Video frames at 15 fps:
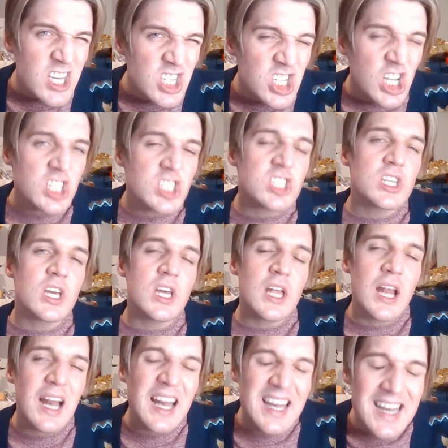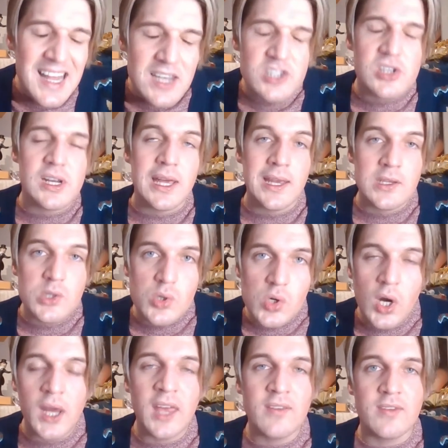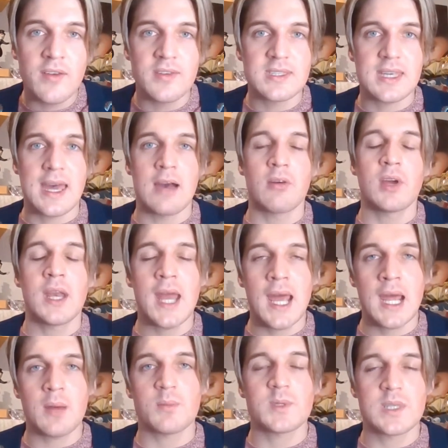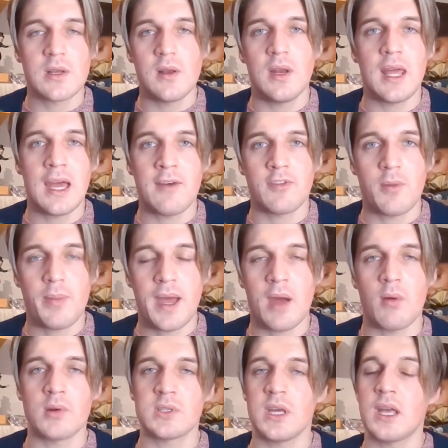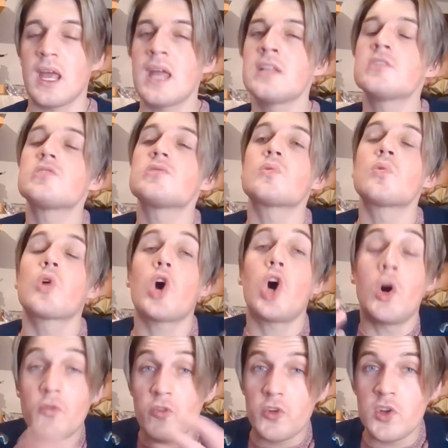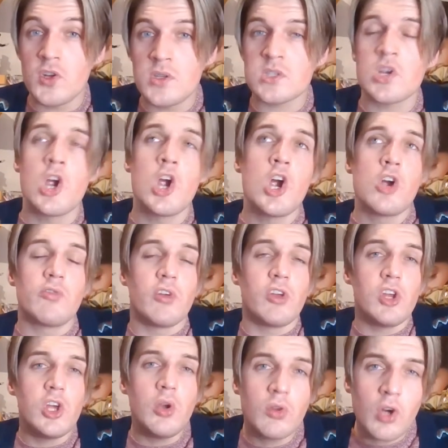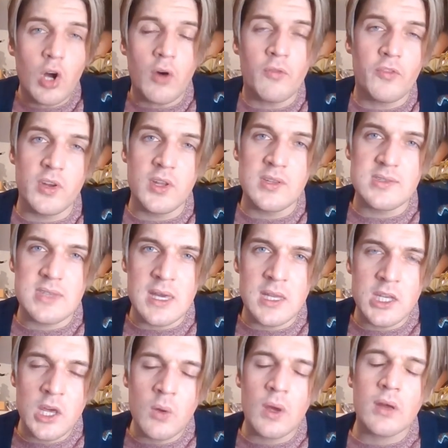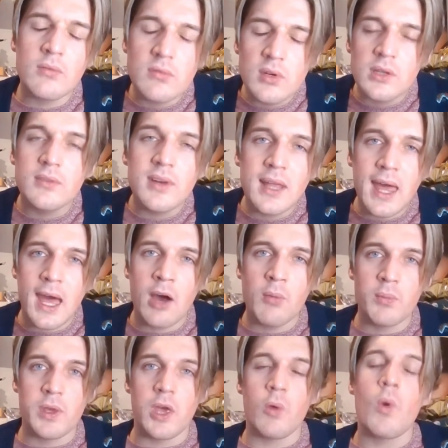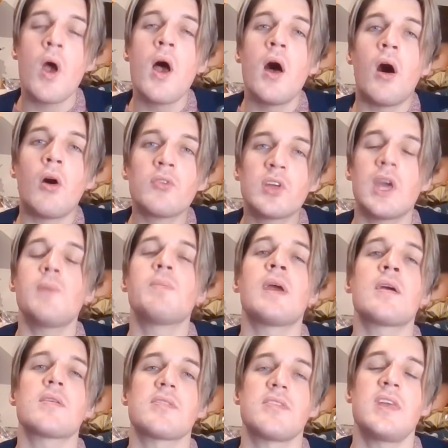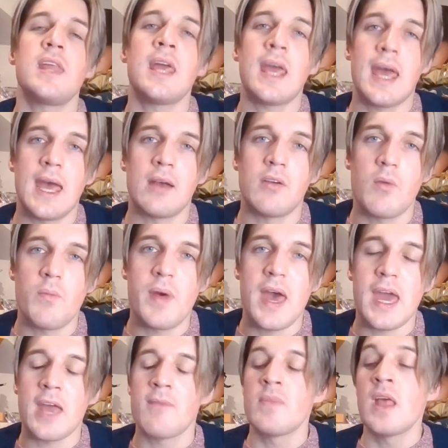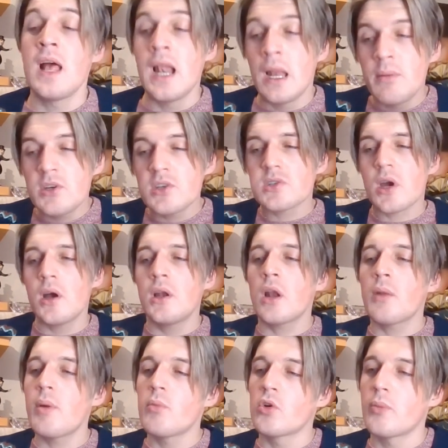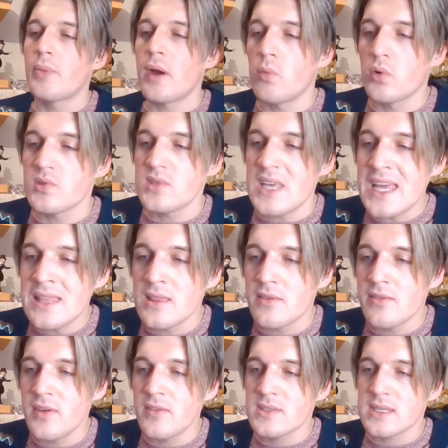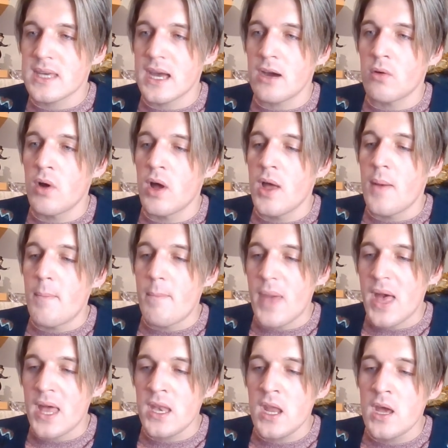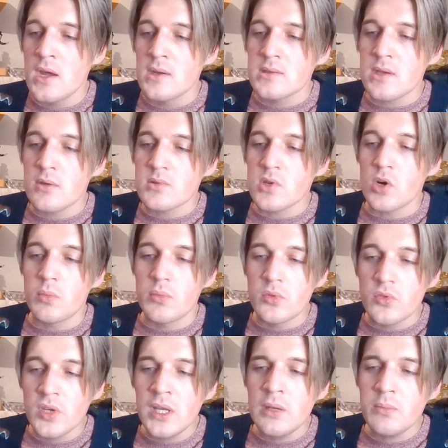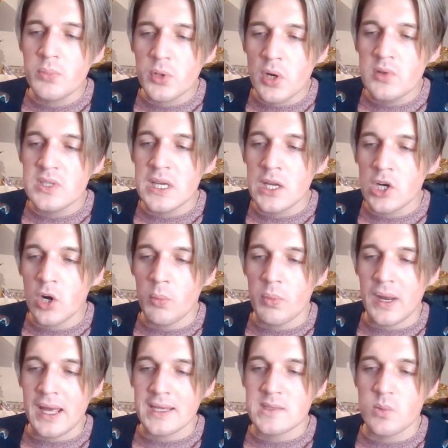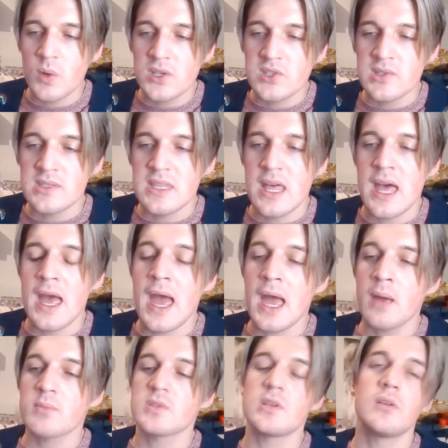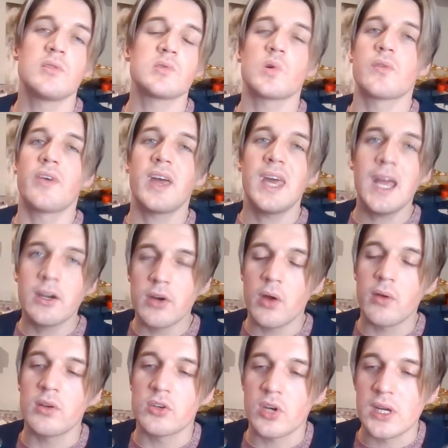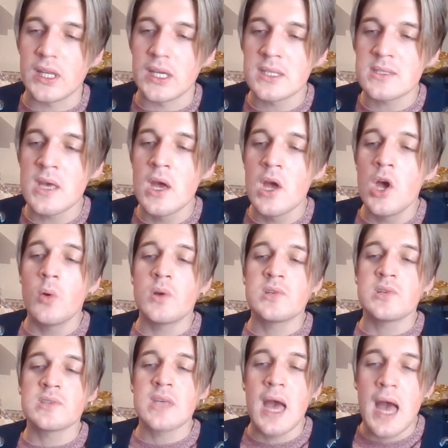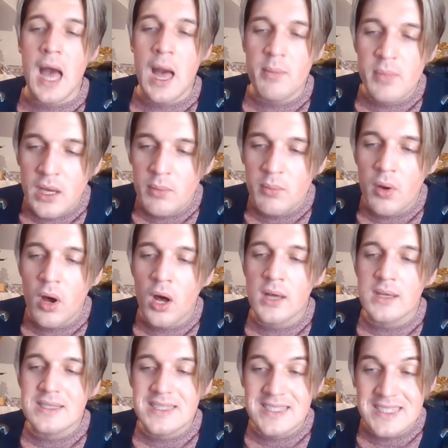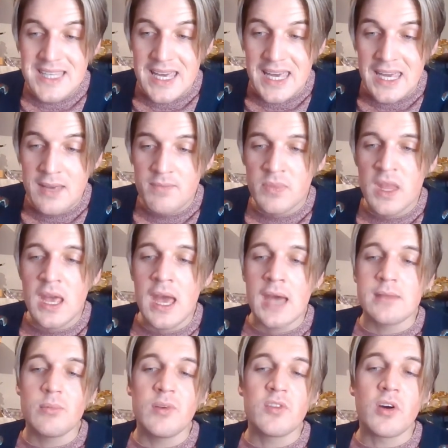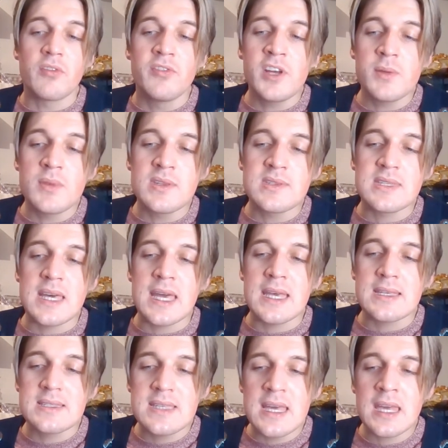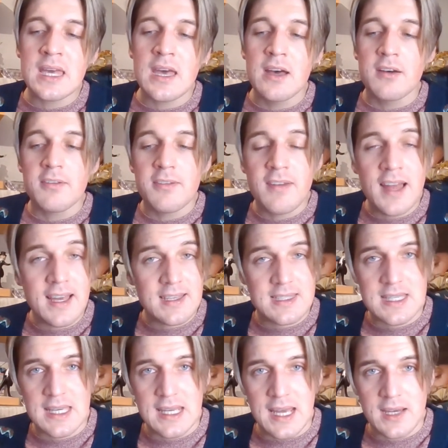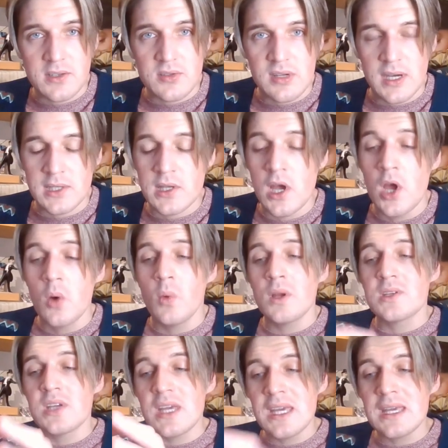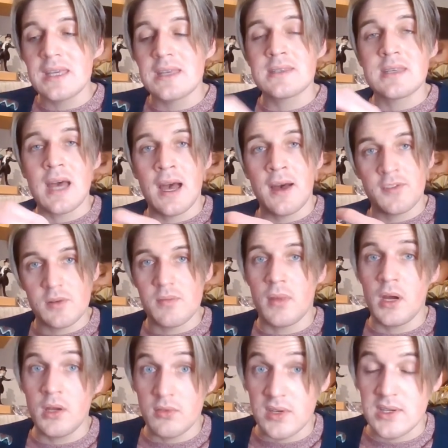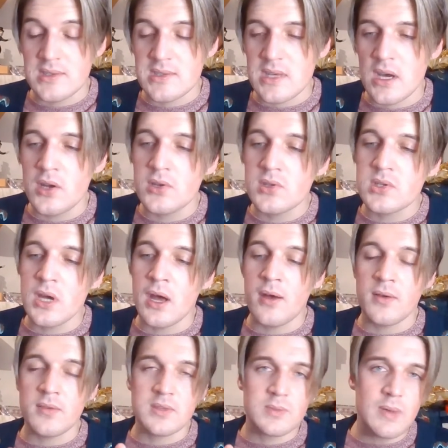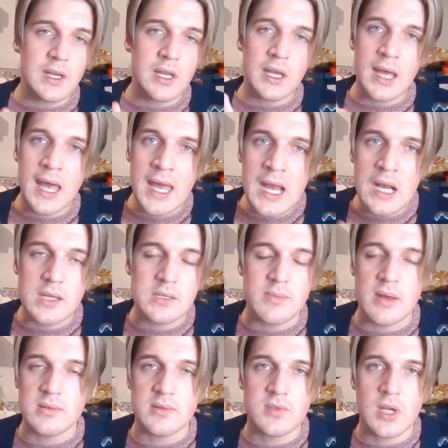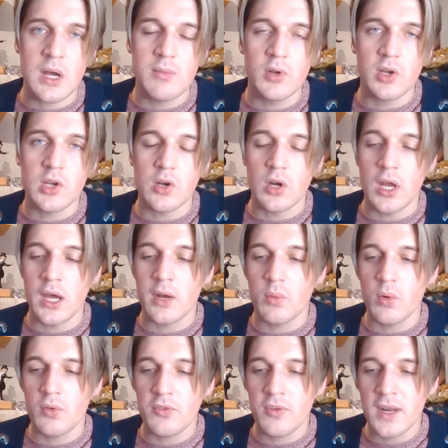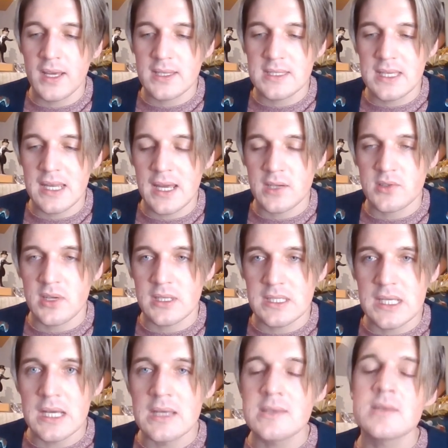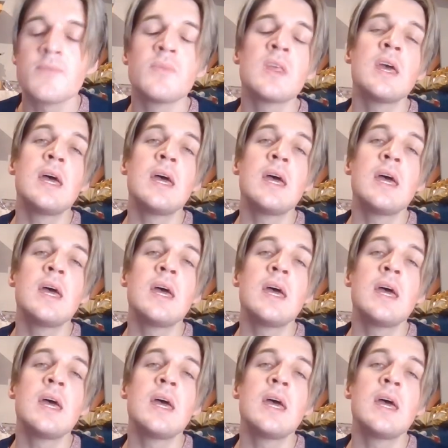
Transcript: just literally trying Viviscal can absolutely have the power to instill confidence, renewed confidence in you, and really, really help you on keeping thinning hair at bay. Let me just tell you a little bit more about what's in the Viviscal men. So it's got marine protein complex, which is their absolute sort of hero ingredients. which is aminomar C. We've got vitamin C, zinc, flaxseed extract, which is, after my research, uh, spending endless amounts of time looking online of what flaxseed extract does,